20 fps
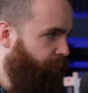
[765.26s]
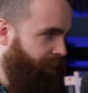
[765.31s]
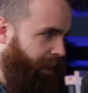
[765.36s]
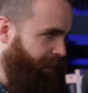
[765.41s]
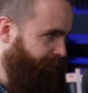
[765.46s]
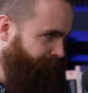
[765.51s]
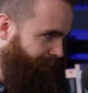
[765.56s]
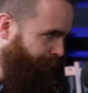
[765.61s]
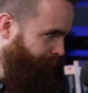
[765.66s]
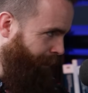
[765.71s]

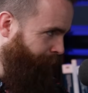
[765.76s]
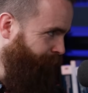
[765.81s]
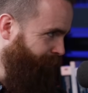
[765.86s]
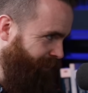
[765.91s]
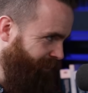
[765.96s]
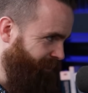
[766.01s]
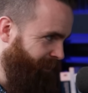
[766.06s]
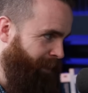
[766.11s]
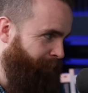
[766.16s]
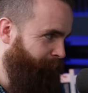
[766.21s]
Okay, I- am
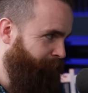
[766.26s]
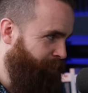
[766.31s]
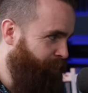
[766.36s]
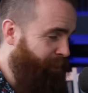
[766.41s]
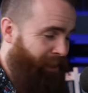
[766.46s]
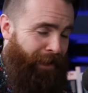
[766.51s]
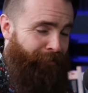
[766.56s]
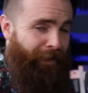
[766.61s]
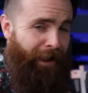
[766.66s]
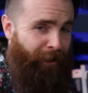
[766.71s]
gonna stop.
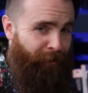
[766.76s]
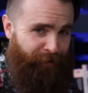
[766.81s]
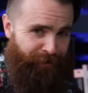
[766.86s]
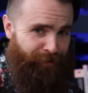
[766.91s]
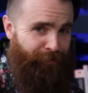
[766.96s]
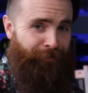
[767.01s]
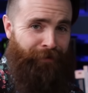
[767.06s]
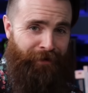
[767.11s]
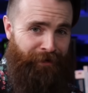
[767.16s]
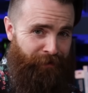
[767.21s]
You can have
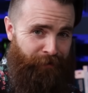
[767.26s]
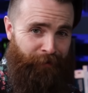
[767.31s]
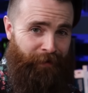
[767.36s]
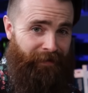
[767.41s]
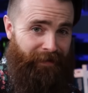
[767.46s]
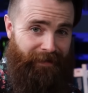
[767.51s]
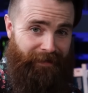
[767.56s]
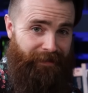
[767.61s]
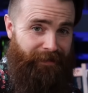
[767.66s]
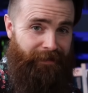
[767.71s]
hours of fun
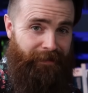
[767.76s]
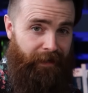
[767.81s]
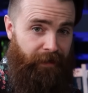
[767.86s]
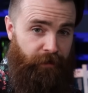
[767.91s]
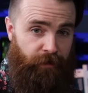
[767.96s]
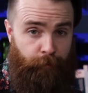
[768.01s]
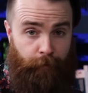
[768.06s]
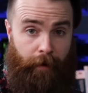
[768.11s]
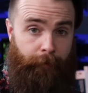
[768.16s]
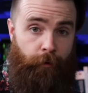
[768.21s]
doing this,
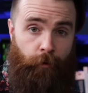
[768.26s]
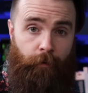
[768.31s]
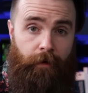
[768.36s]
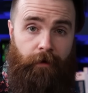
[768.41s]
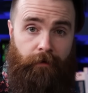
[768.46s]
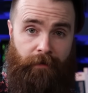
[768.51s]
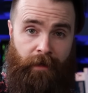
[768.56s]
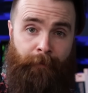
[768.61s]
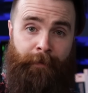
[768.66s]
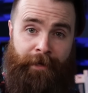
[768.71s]
and you probably
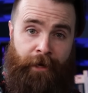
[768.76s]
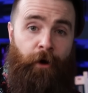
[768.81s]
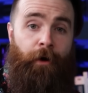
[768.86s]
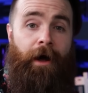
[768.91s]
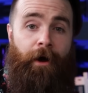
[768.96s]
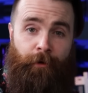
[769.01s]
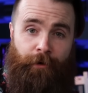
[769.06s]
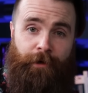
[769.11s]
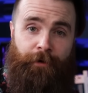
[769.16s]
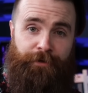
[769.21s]
will. Let me know
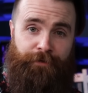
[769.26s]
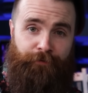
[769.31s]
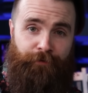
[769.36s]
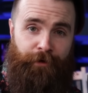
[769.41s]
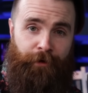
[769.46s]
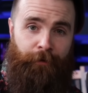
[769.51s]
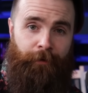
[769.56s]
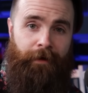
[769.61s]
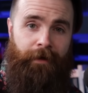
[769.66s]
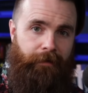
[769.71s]
how it goes for
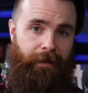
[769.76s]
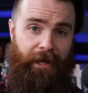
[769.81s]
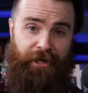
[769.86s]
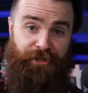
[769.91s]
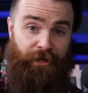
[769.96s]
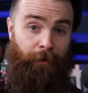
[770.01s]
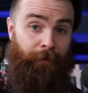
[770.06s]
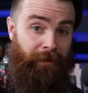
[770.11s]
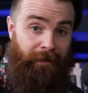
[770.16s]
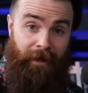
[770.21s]
you.
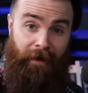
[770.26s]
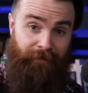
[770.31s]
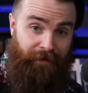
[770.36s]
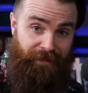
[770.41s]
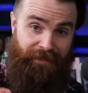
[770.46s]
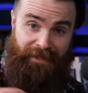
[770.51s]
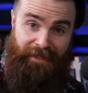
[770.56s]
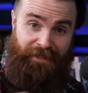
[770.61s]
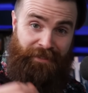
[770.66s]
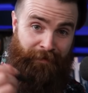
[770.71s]
Actually, I would love
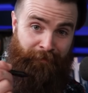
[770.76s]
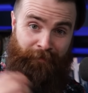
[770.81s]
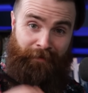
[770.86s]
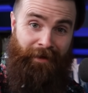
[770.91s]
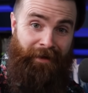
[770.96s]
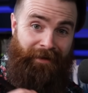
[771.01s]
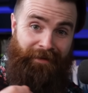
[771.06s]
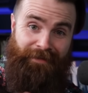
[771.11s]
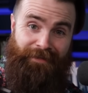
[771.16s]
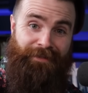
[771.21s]
to see some
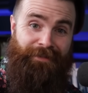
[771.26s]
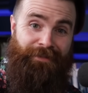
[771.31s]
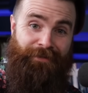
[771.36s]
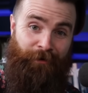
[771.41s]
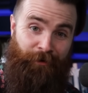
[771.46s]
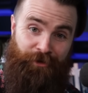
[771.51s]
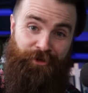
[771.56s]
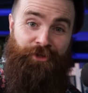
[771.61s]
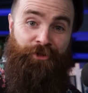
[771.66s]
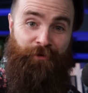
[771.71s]
uh,
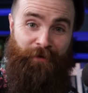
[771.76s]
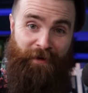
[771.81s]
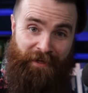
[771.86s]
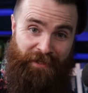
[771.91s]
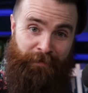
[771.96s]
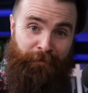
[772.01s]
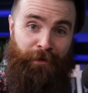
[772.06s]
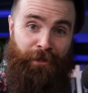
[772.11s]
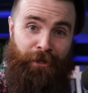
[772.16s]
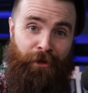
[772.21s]
search
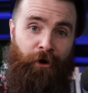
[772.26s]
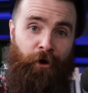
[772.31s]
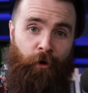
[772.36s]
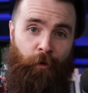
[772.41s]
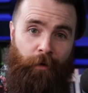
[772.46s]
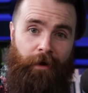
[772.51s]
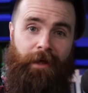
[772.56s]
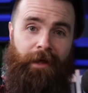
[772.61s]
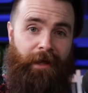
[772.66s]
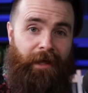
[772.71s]
strings
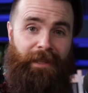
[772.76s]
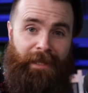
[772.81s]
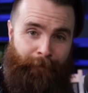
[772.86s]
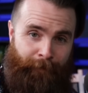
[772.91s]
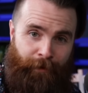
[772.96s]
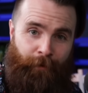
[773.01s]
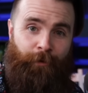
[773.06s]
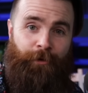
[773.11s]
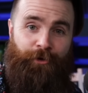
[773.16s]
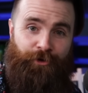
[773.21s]
below. Let
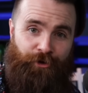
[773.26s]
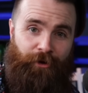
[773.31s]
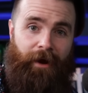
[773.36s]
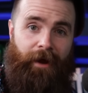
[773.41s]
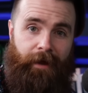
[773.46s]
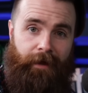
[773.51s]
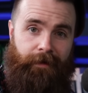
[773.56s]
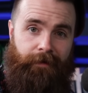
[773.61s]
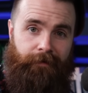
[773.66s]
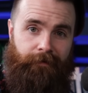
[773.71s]
me know what you
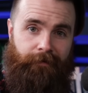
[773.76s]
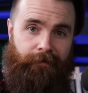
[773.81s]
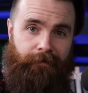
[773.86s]
try.